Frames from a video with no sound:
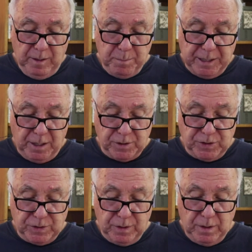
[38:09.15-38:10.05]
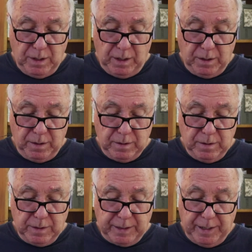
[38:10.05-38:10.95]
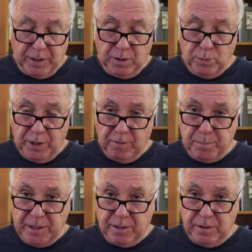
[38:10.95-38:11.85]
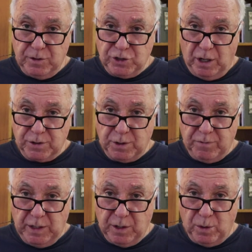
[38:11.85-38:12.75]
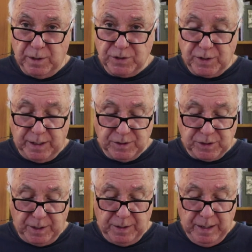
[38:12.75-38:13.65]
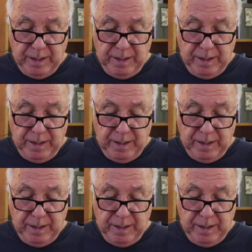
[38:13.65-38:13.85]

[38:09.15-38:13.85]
because getting rid of big chunks of ego, as Thane said,